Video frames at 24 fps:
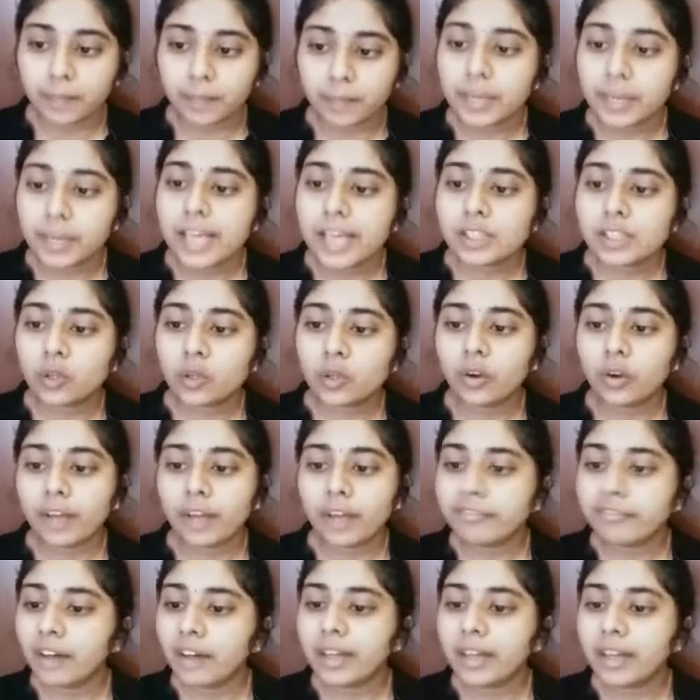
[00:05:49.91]
So
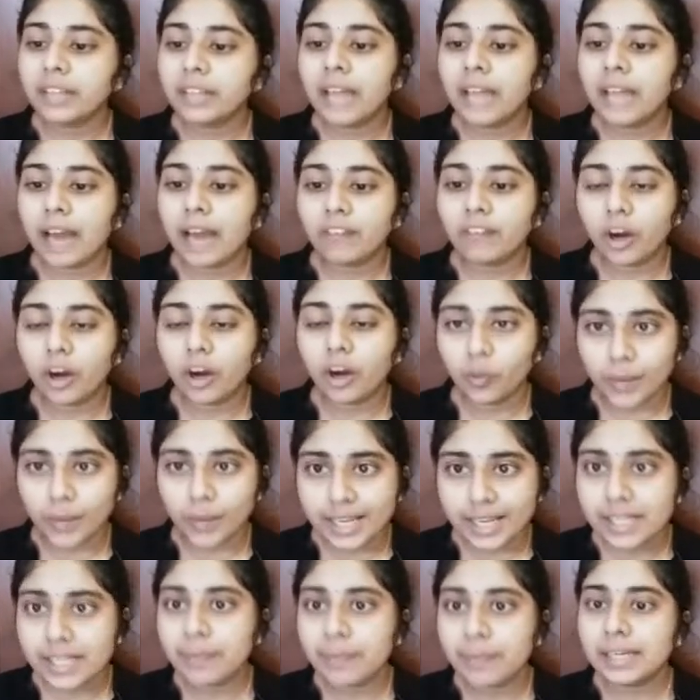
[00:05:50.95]
FRN have a
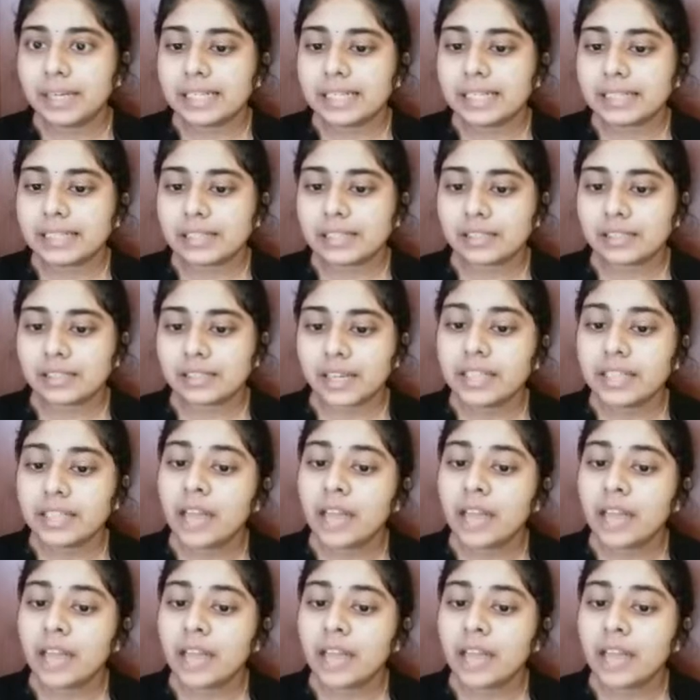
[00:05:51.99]
variable interest rate